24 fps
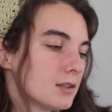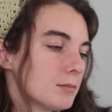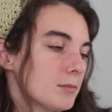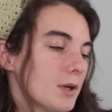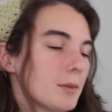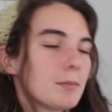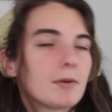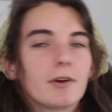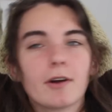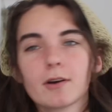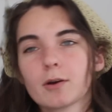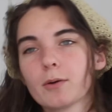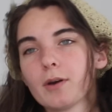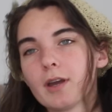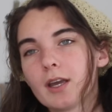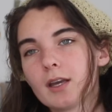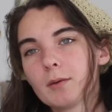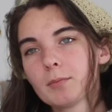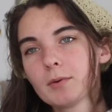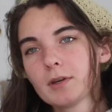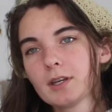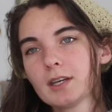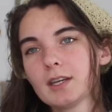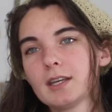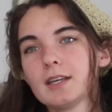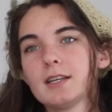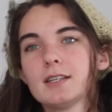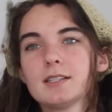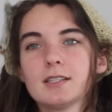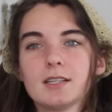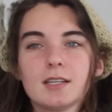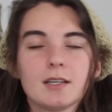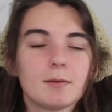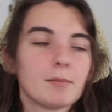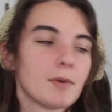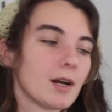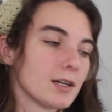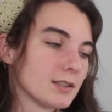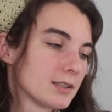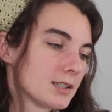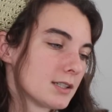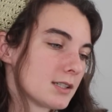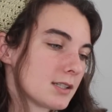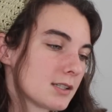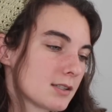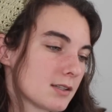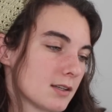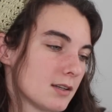maybe not quick, but easy,
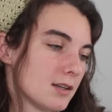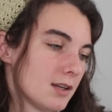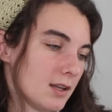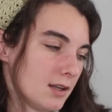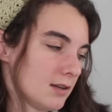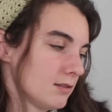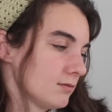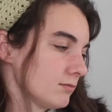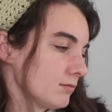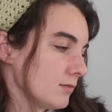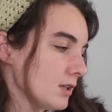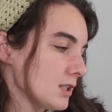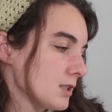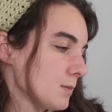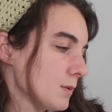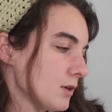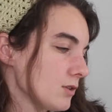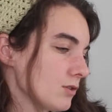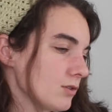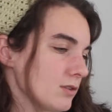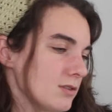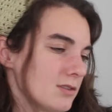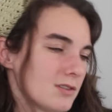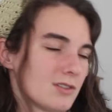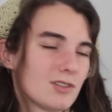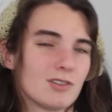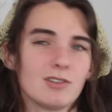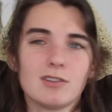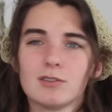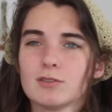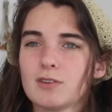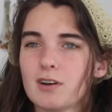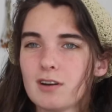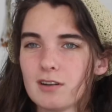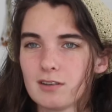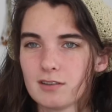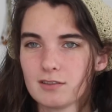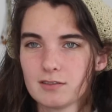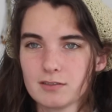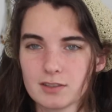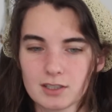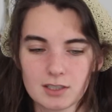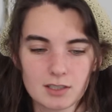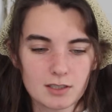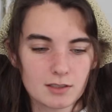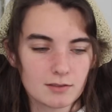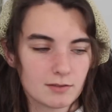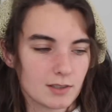mindless knit, especially since you do all
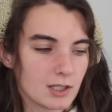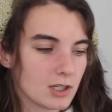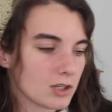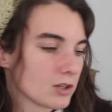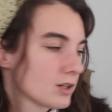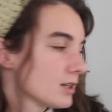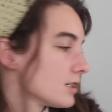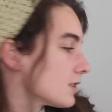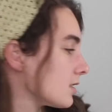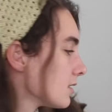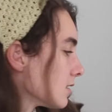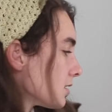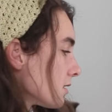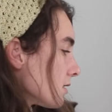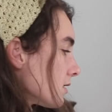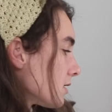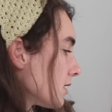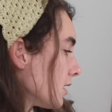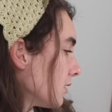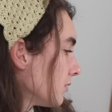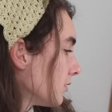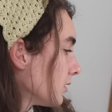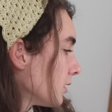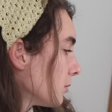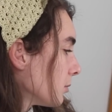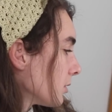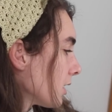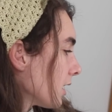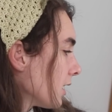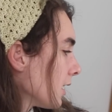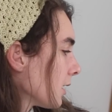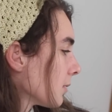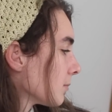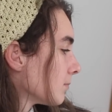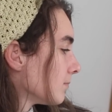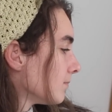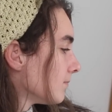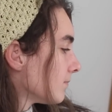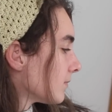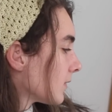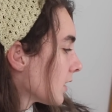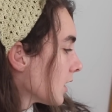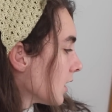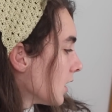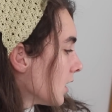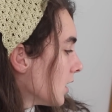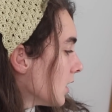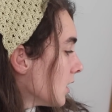the increases and stuff at the beginning.
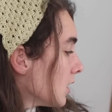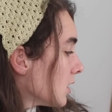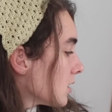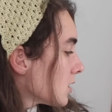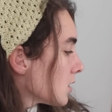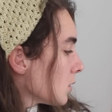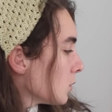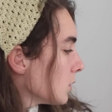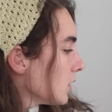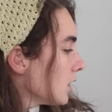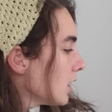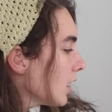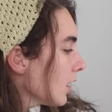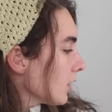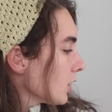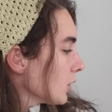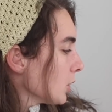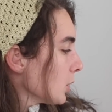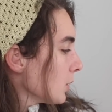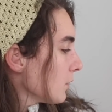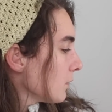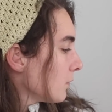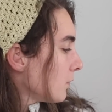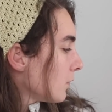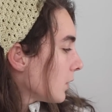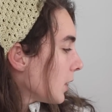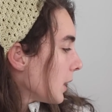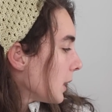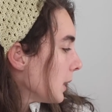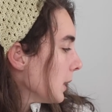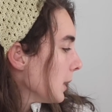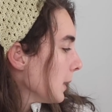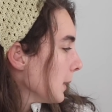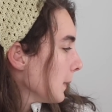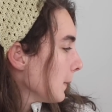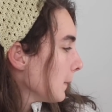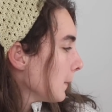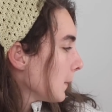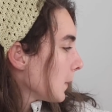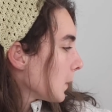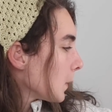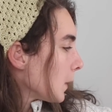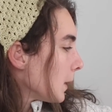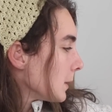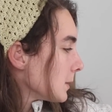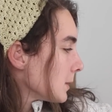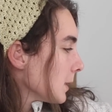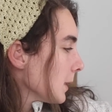So another fun
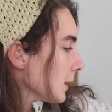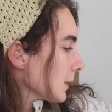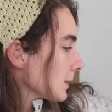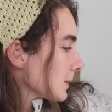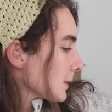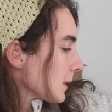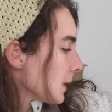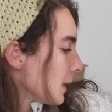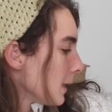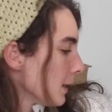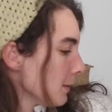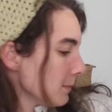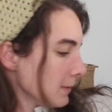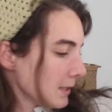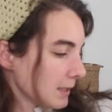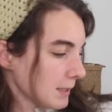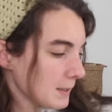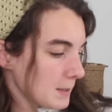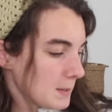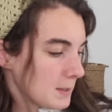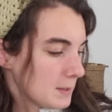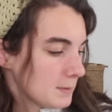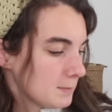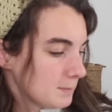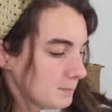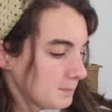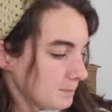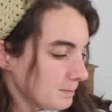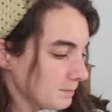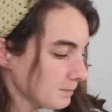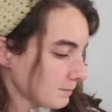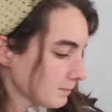project I'm knitting on